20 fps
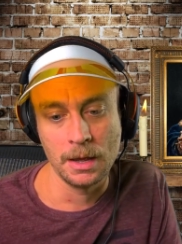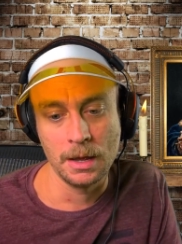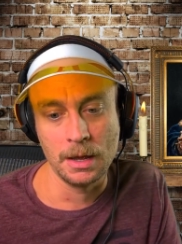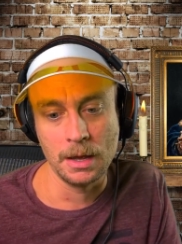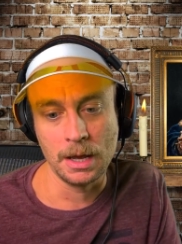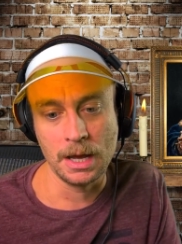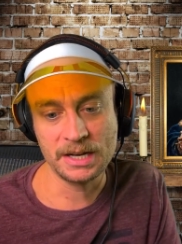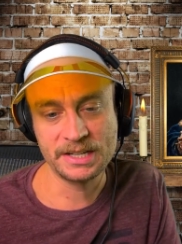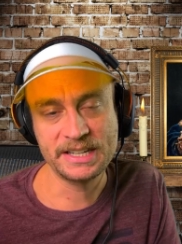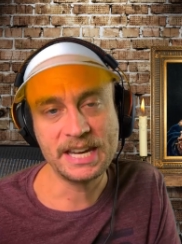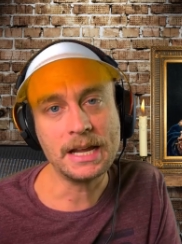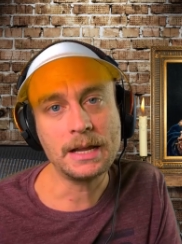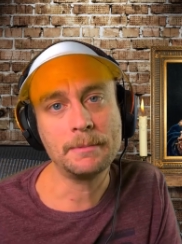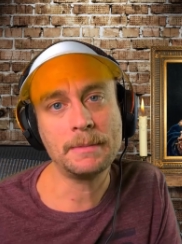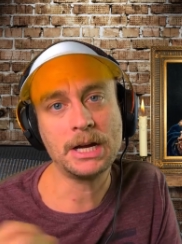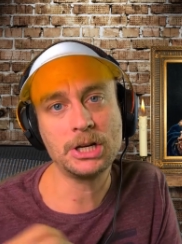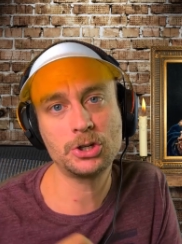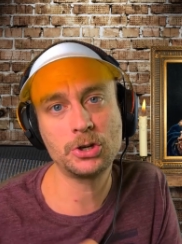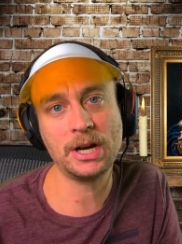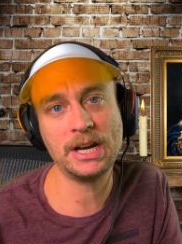it's taken
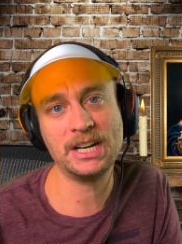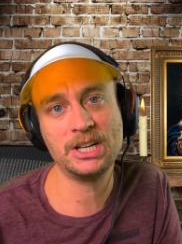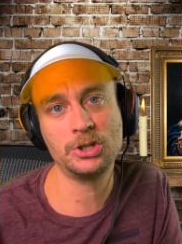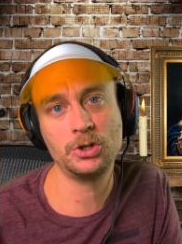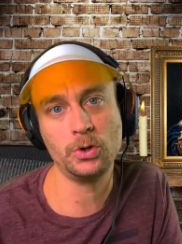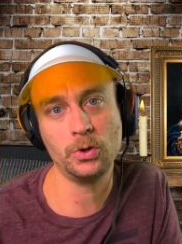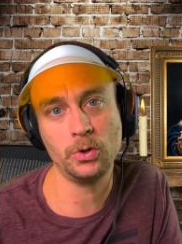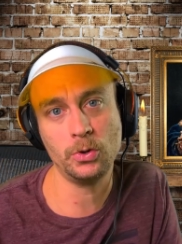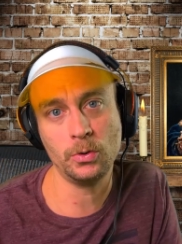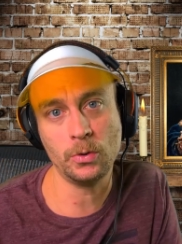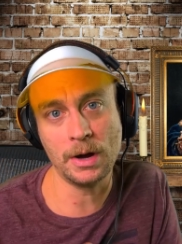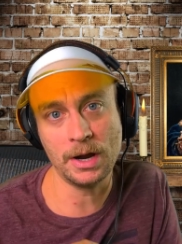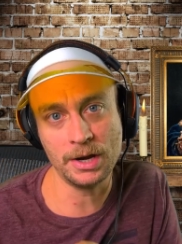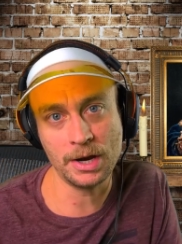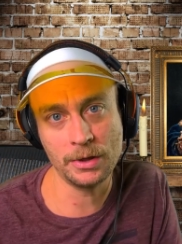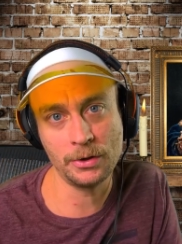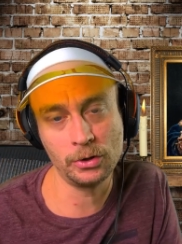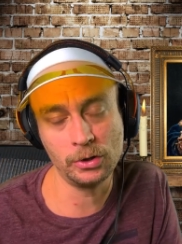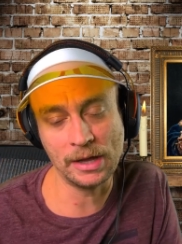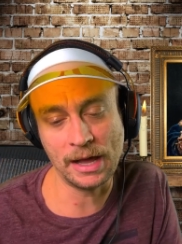my trading to
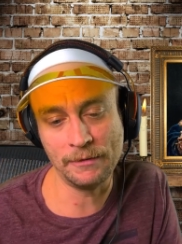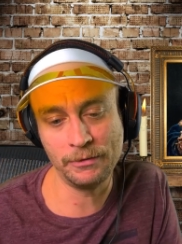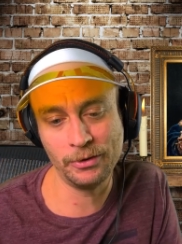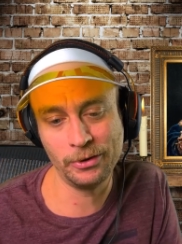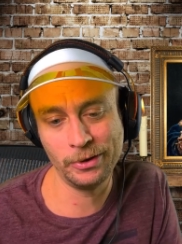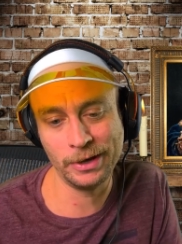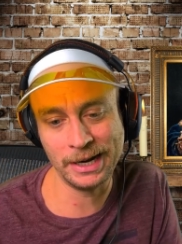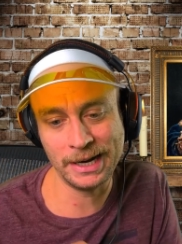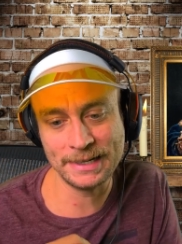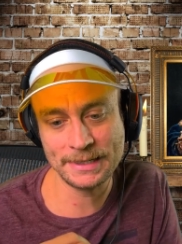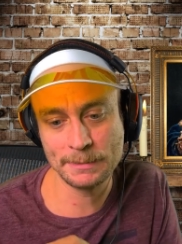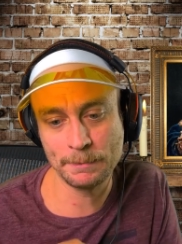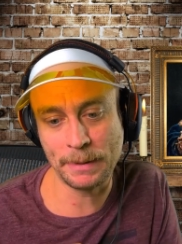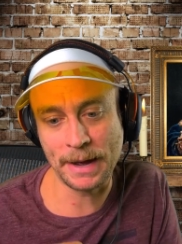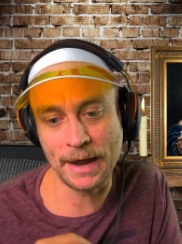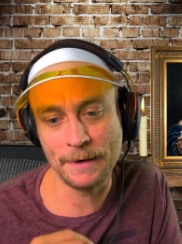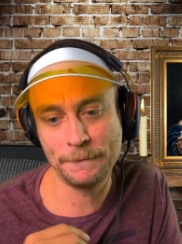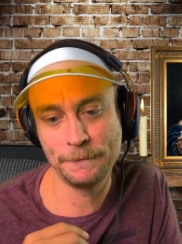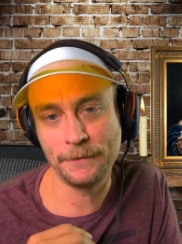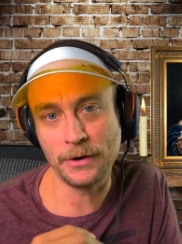another level, and it's
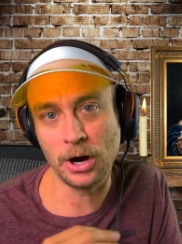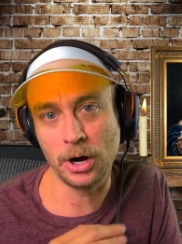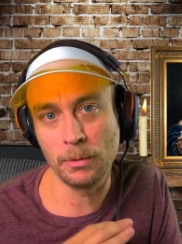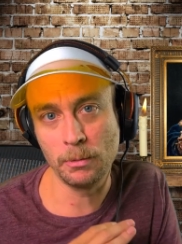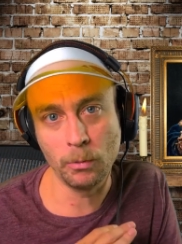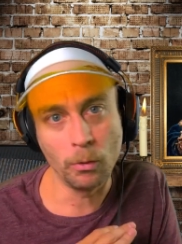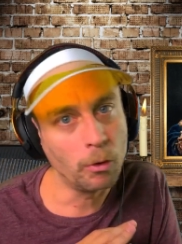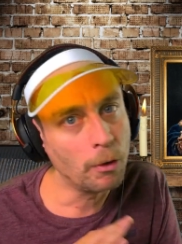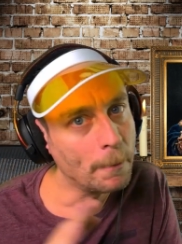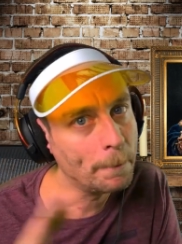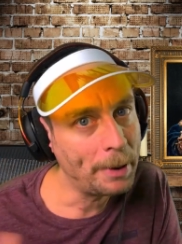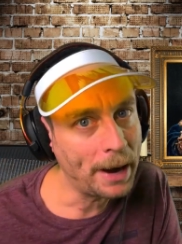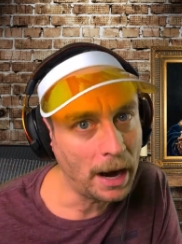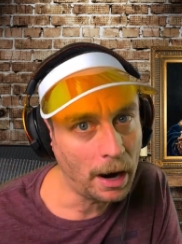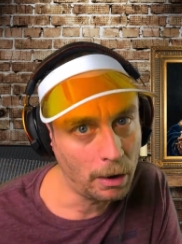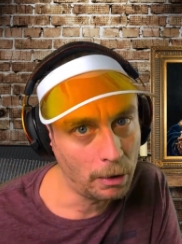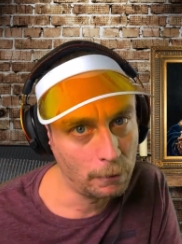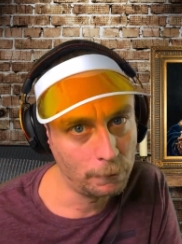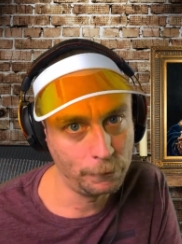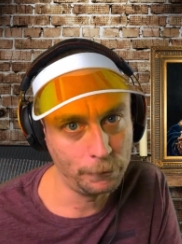by far more
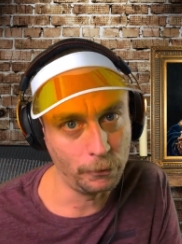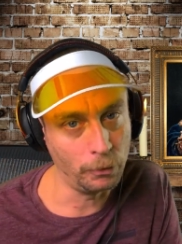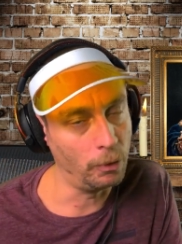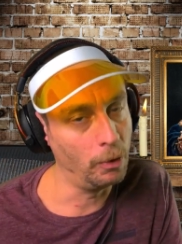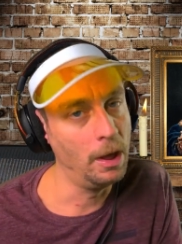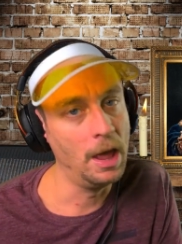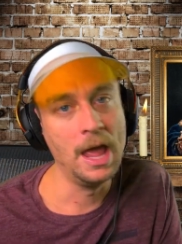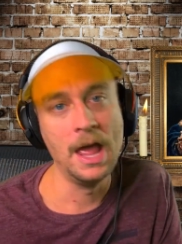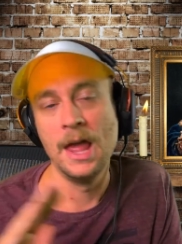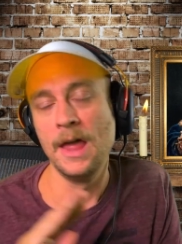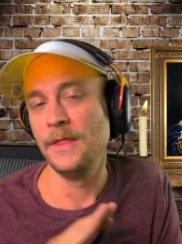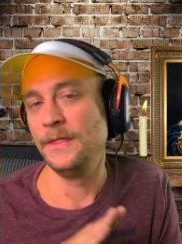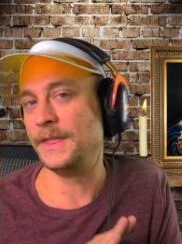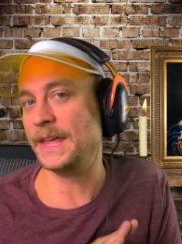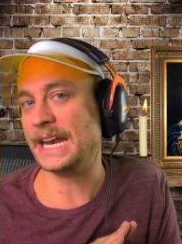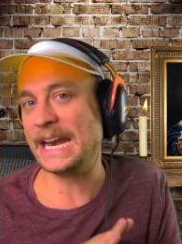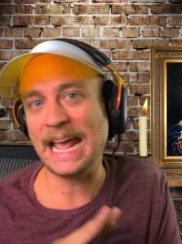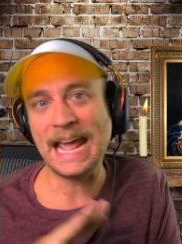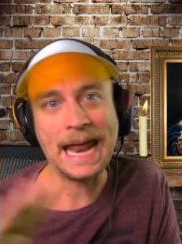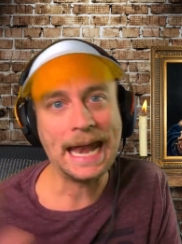powerful
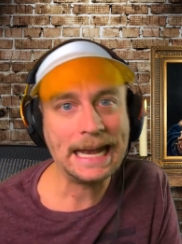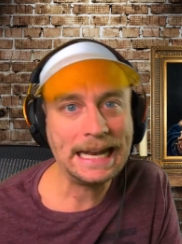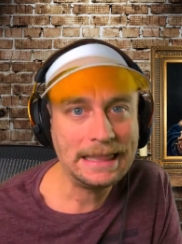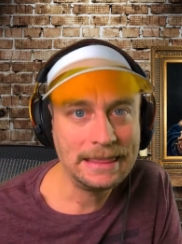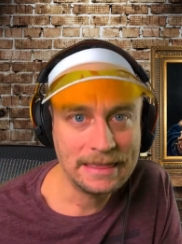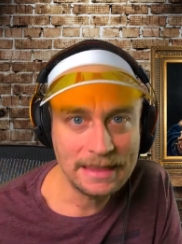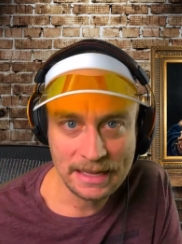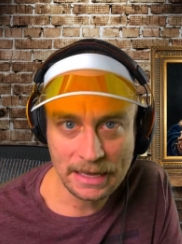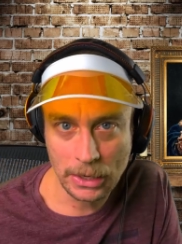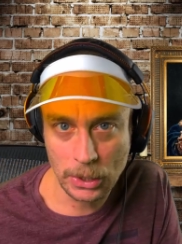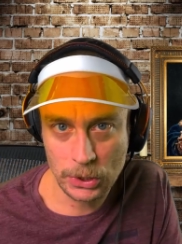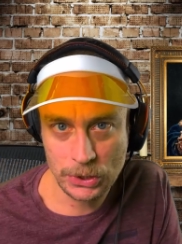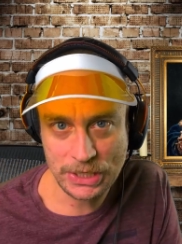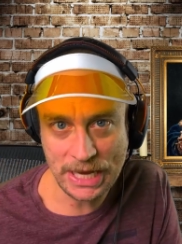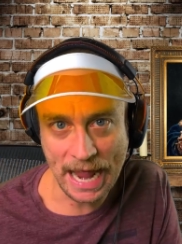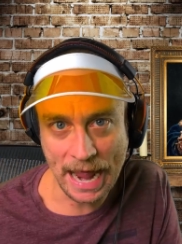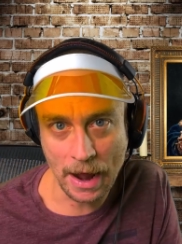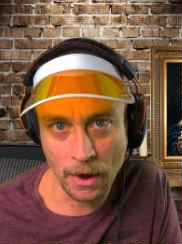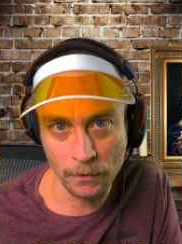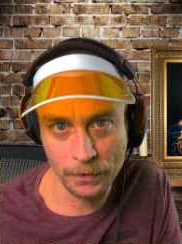than anything else
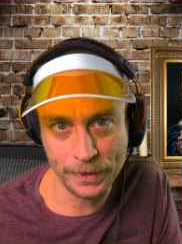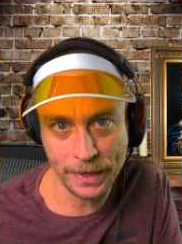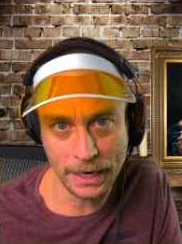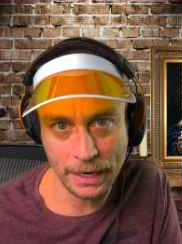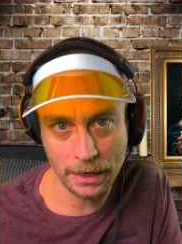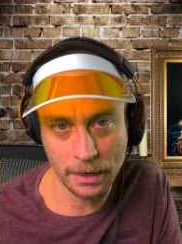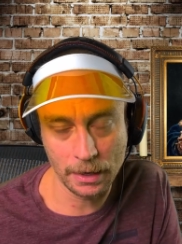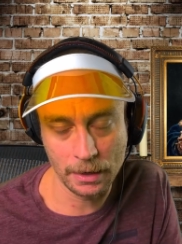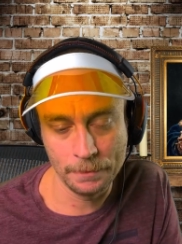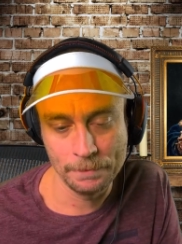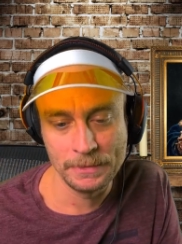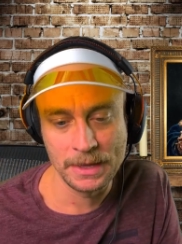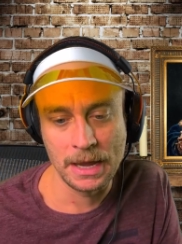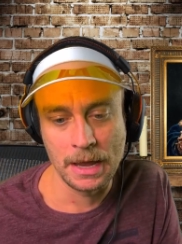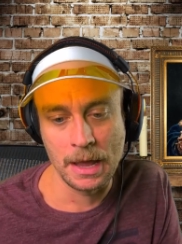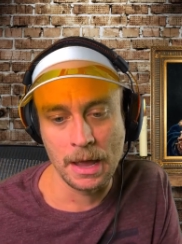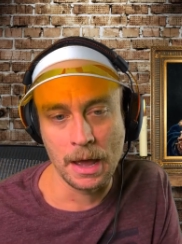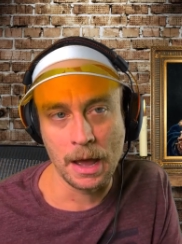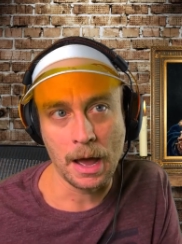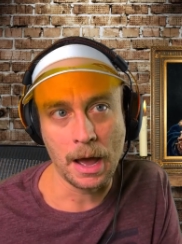out there
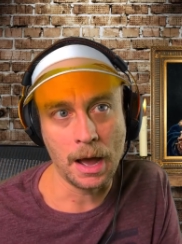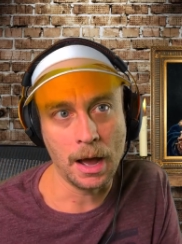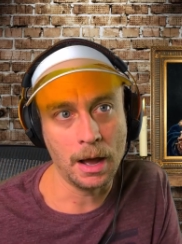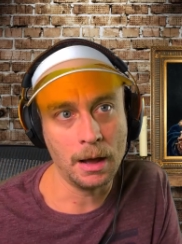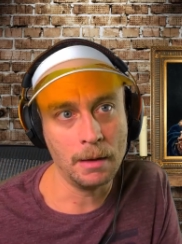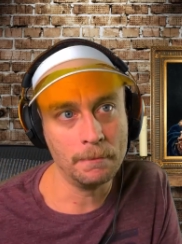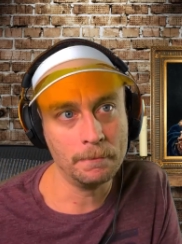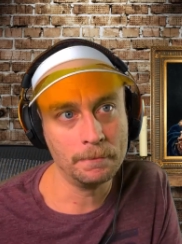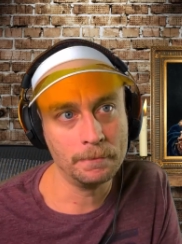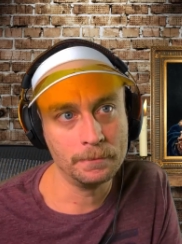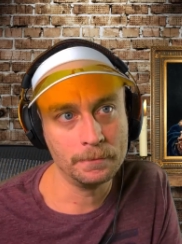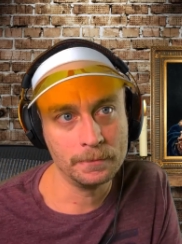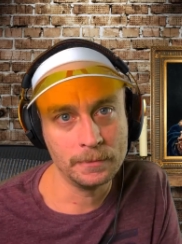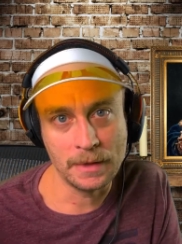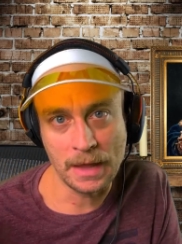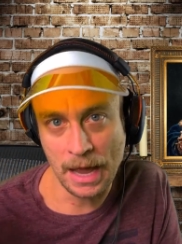um,